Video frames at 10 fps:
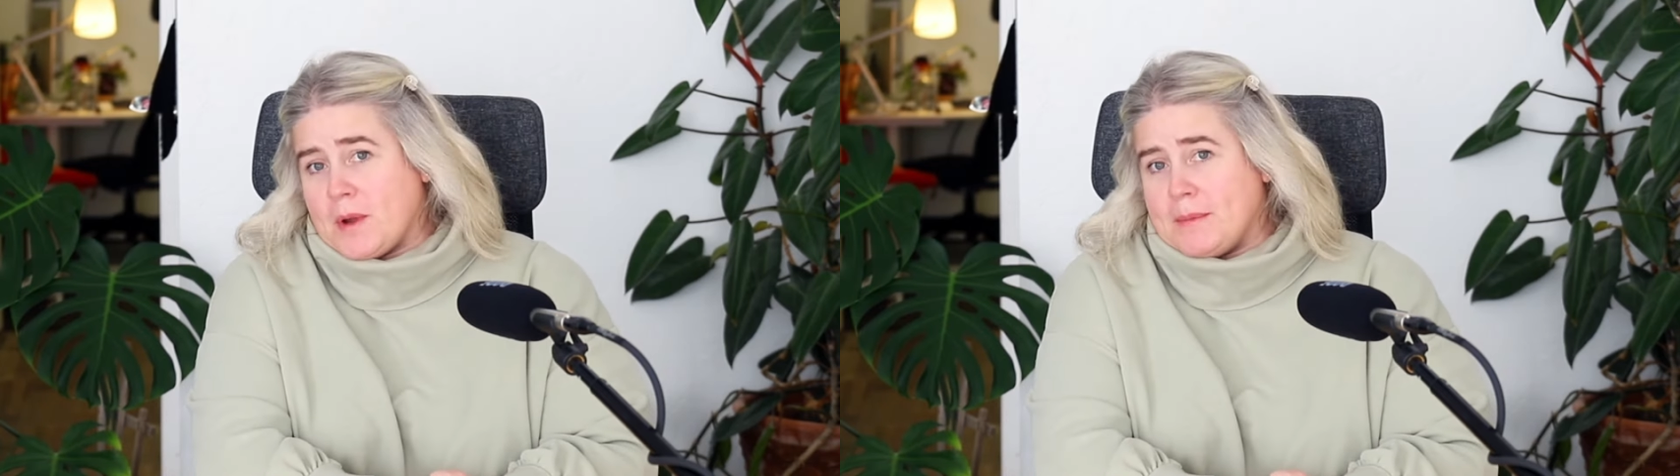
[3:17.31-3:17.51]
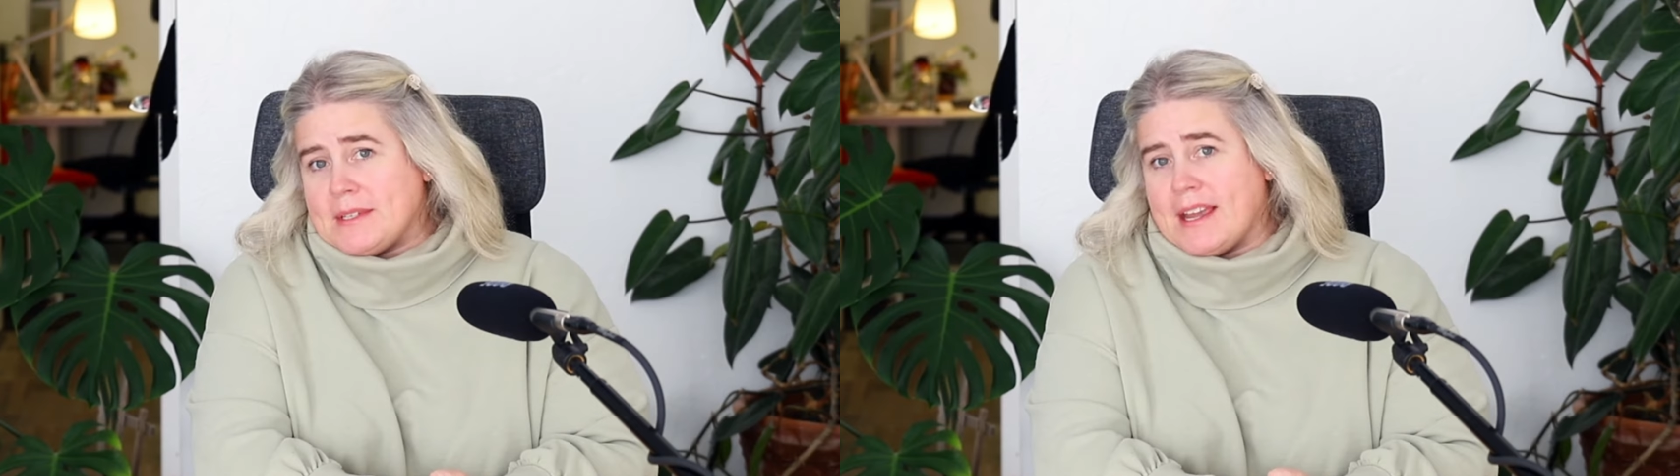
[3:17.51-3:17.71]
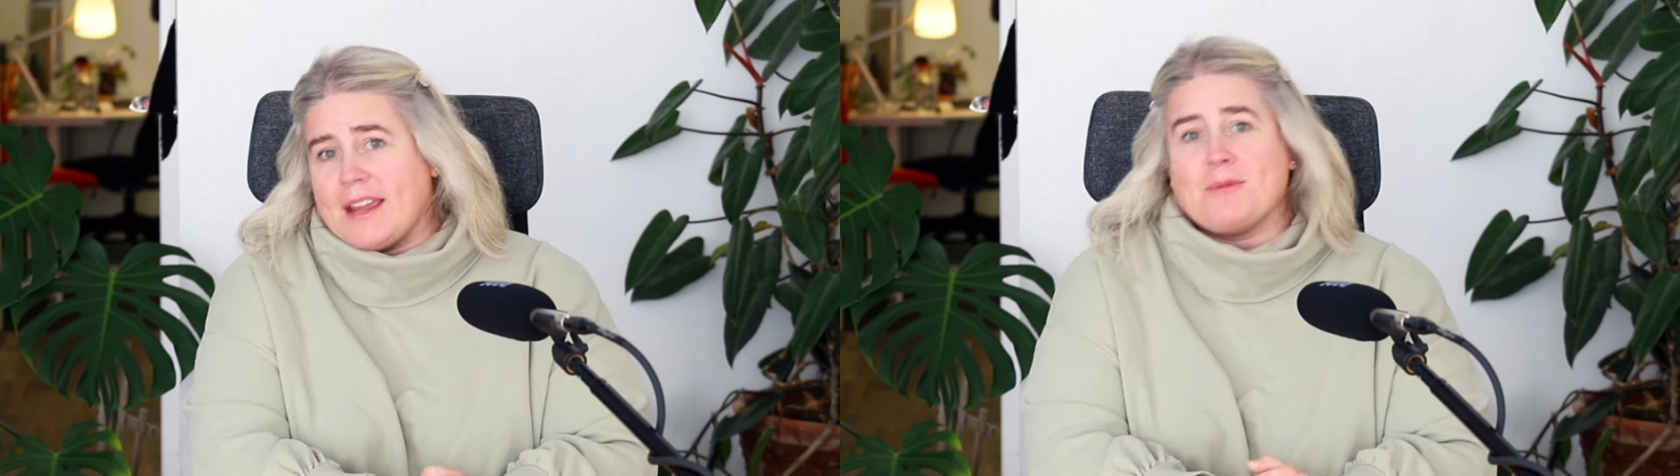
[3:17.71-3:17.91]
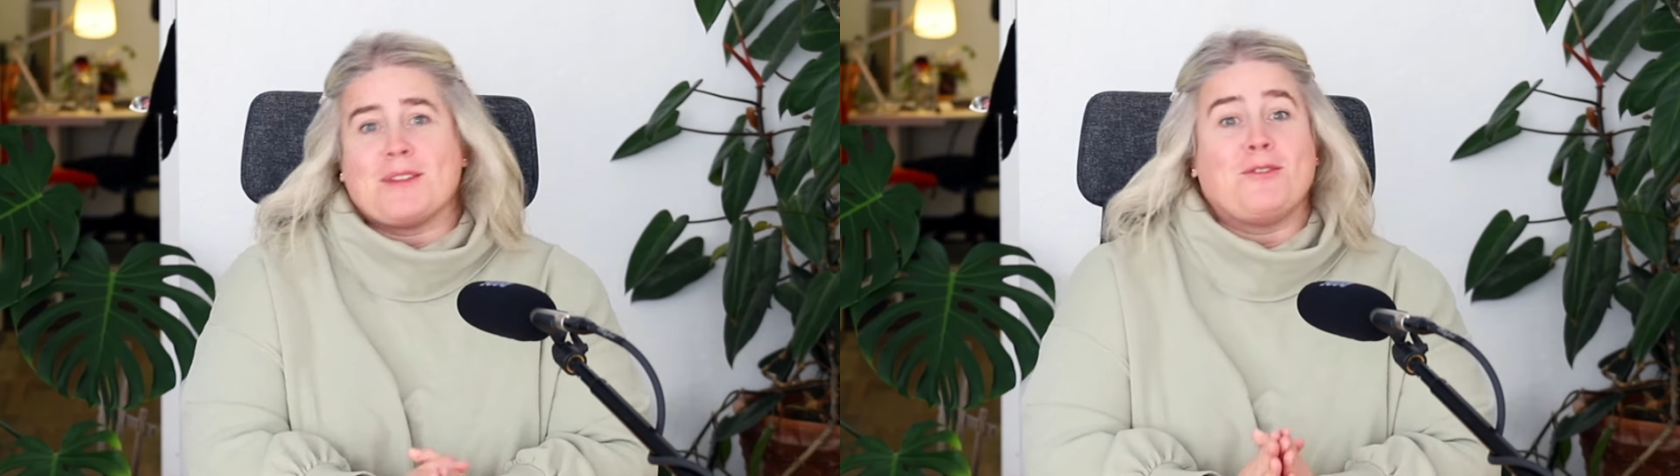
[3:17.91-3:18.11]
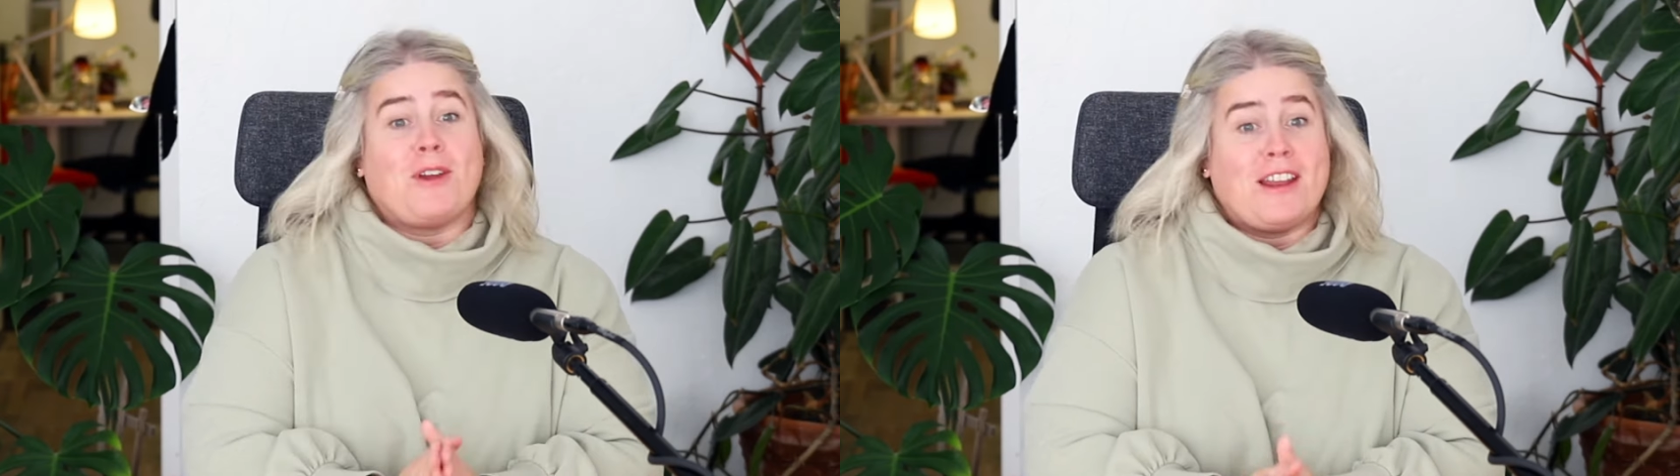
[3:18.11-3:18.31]
website
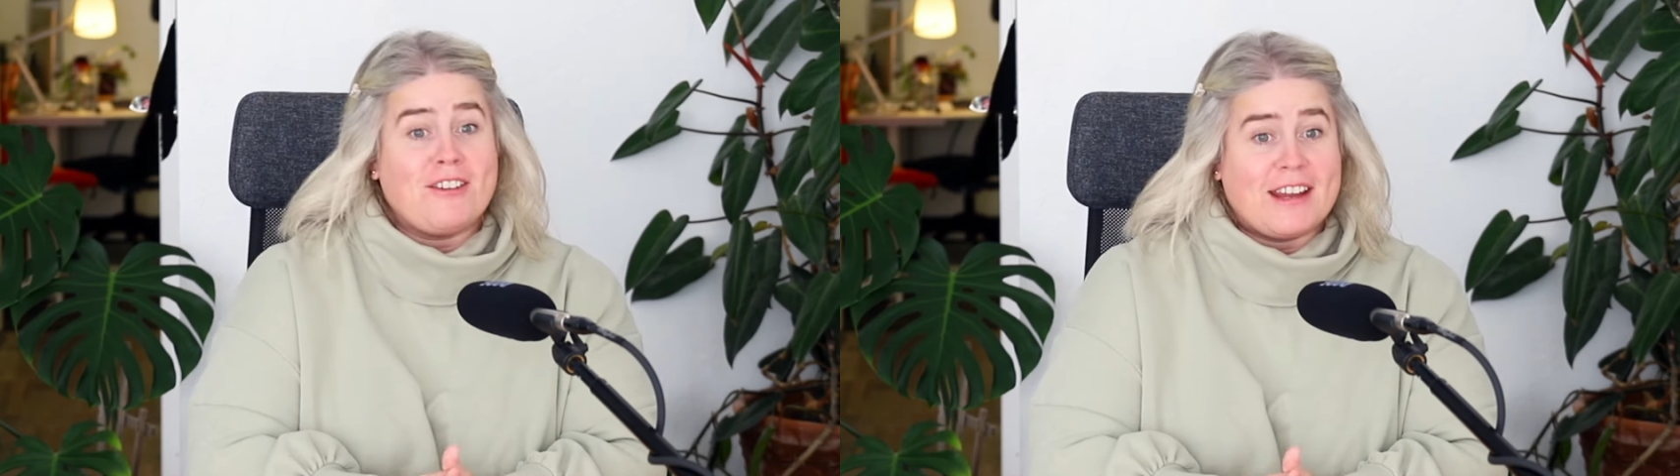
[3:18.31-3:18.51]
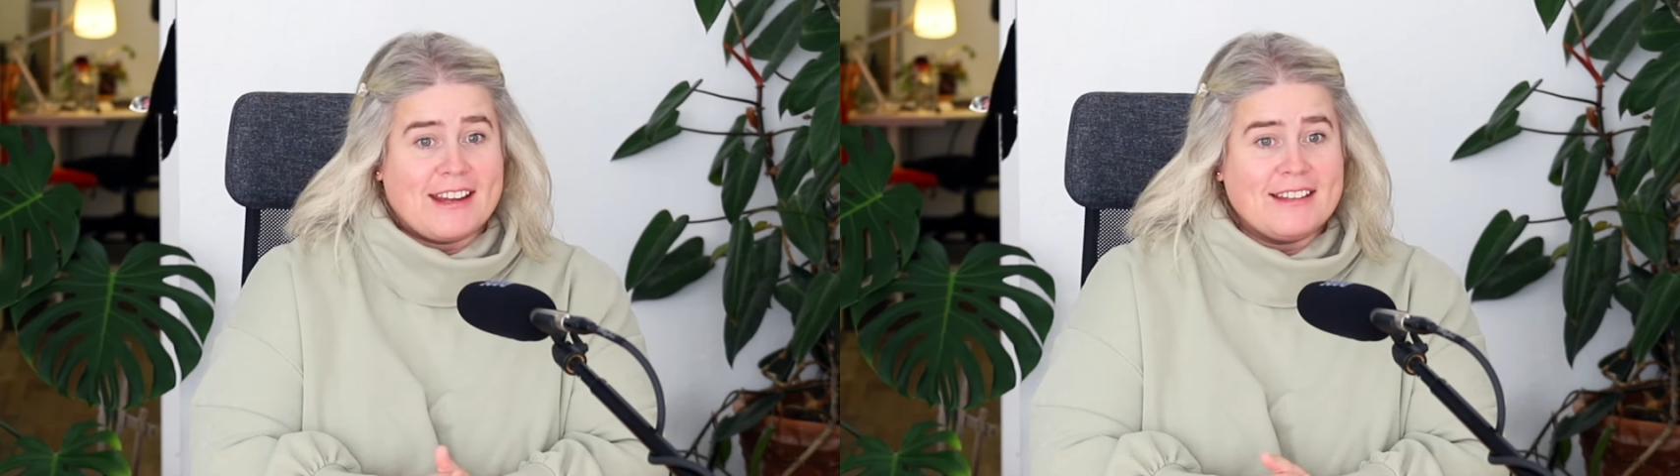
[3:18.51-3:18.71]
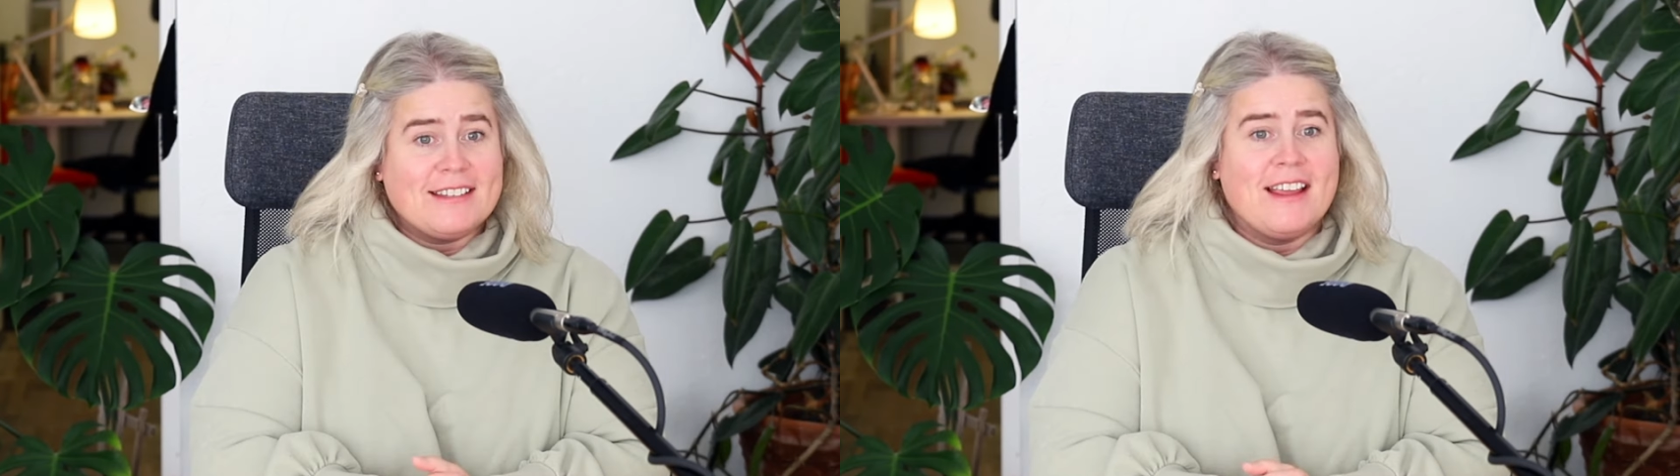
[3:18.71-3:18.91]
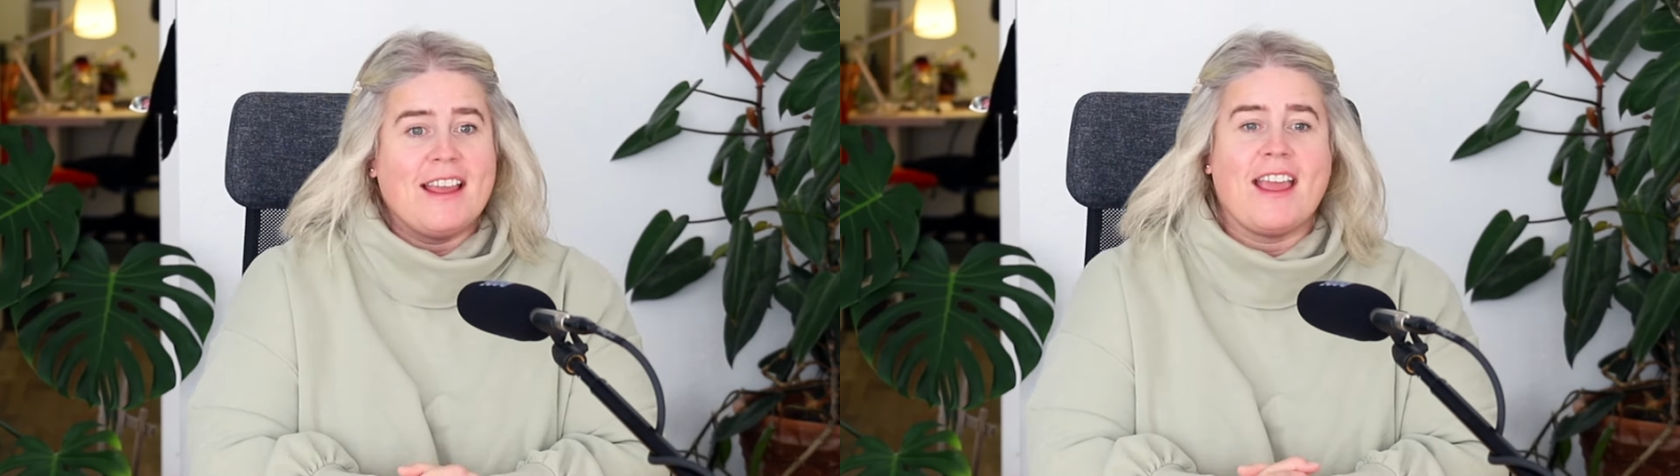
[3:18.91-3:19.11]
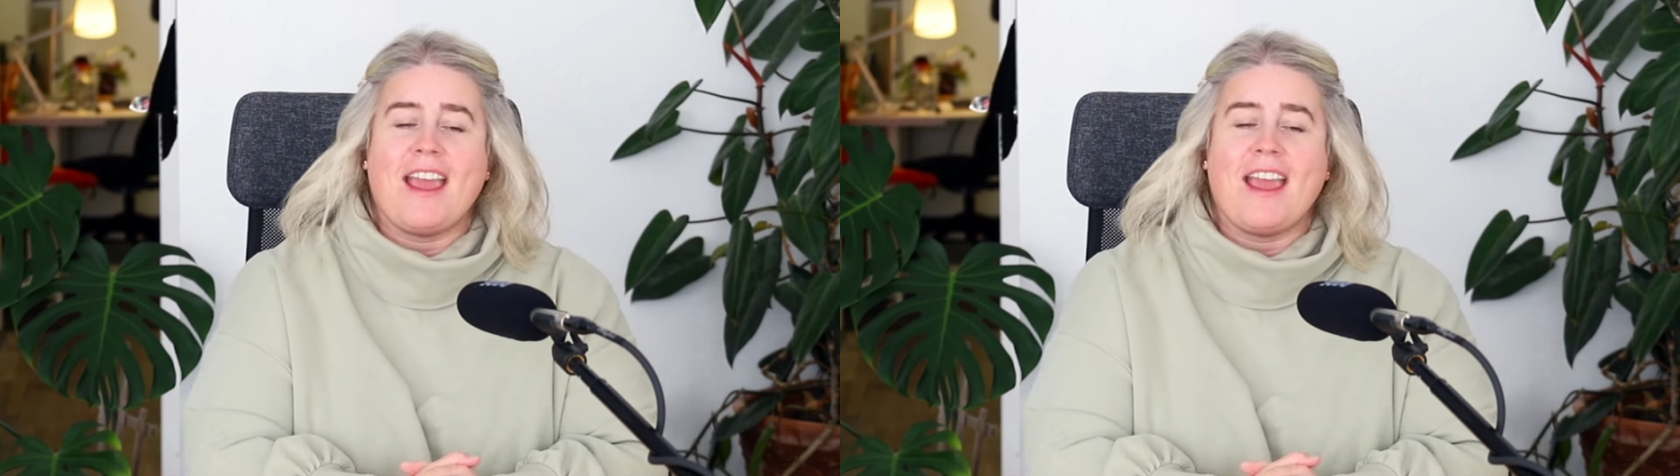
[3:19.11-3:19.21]
with greater ease,